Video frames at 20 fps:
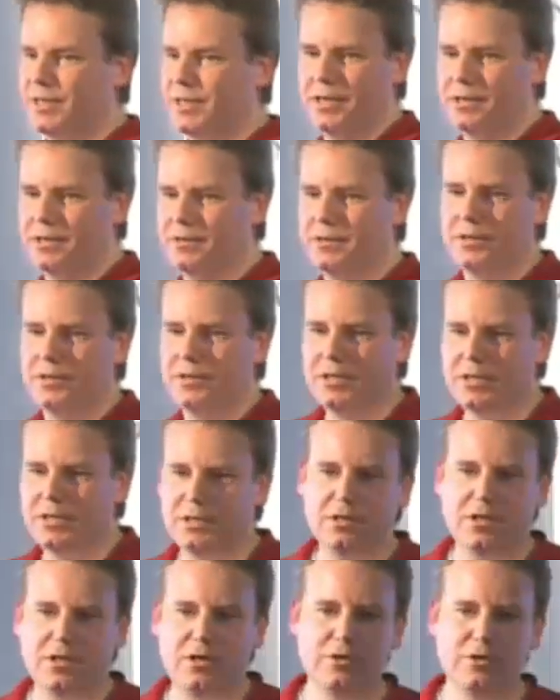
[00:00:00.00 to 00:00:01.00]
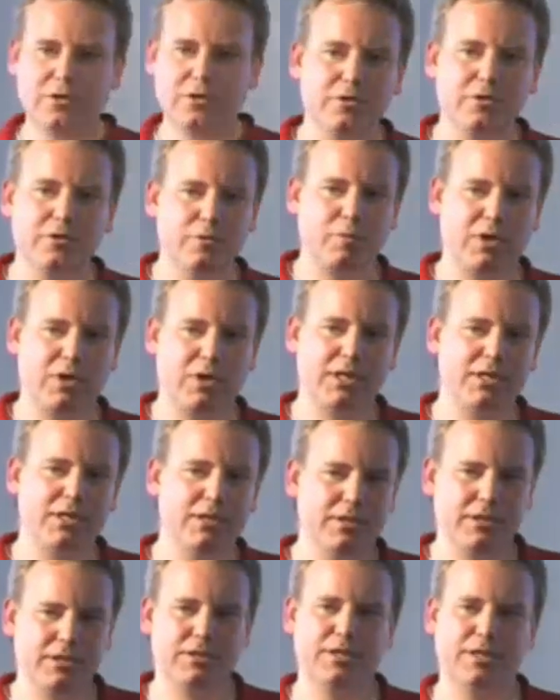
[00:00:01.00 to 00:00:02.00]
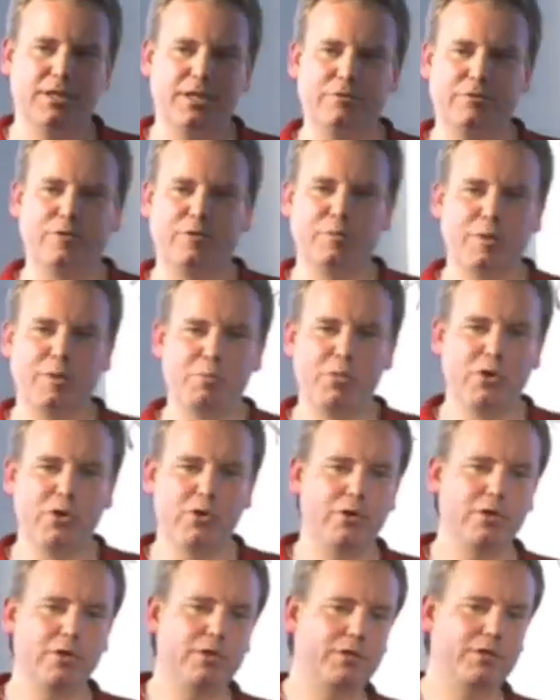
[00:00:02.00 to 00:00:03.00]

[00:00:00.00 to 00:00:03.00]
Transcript: I can't learn to play guitar from a book.